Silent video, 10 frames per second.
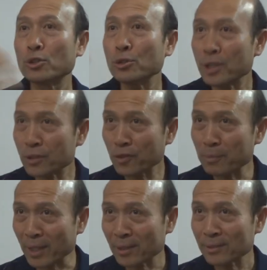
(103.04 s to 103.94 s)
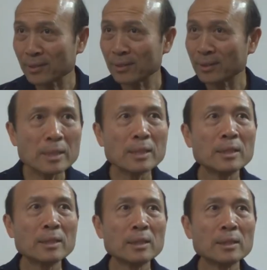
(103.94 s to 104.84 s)
Do this for me.
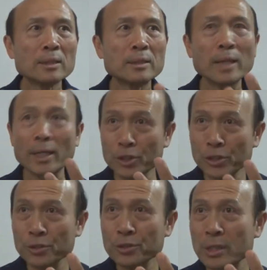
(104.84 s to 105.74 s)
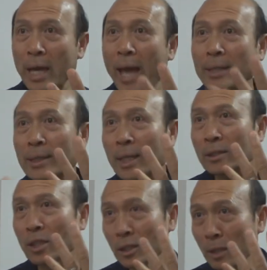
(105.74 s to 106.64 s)
Accuse and
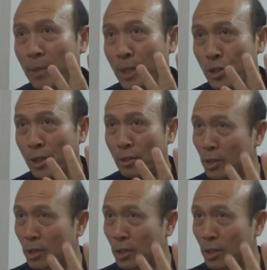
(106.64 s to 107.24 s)
then condemnation.